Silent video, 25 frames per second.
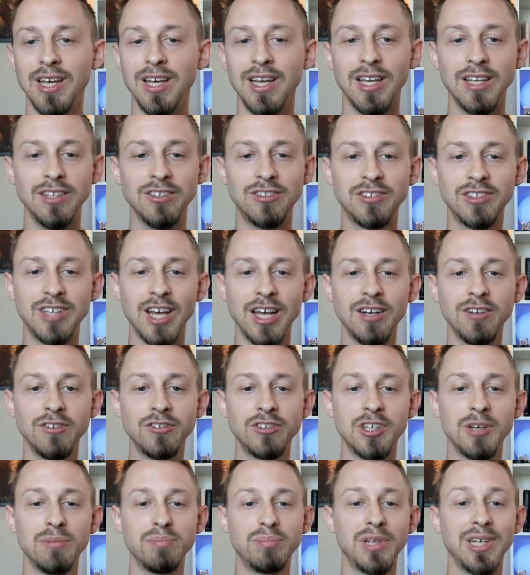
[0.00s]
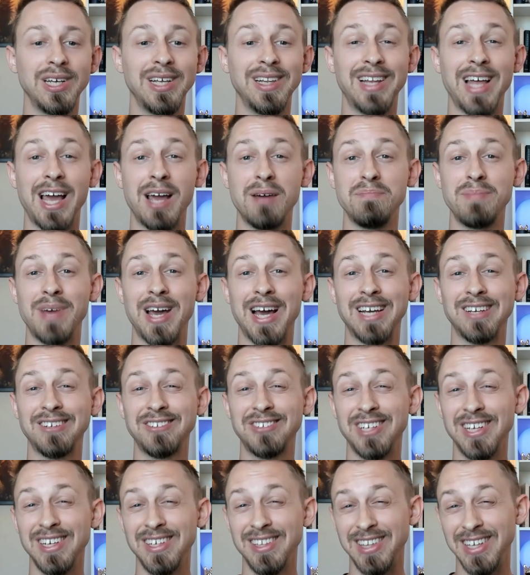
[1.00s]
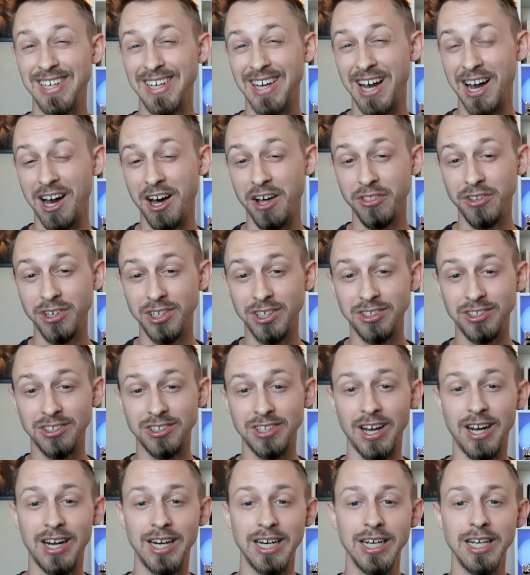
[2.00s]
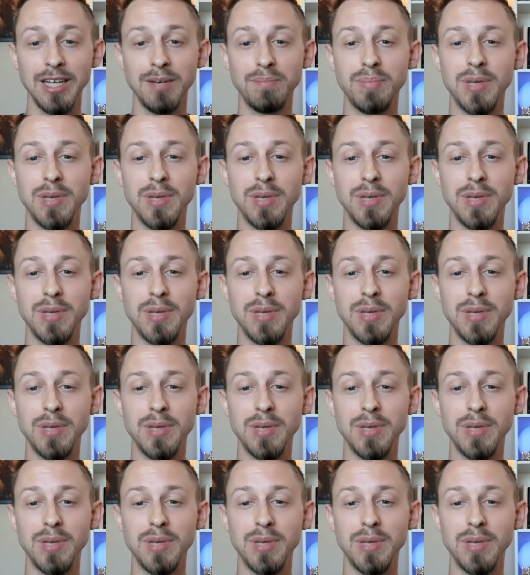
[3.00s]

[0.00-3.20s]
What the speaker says: Instead of simply lambasting the other side,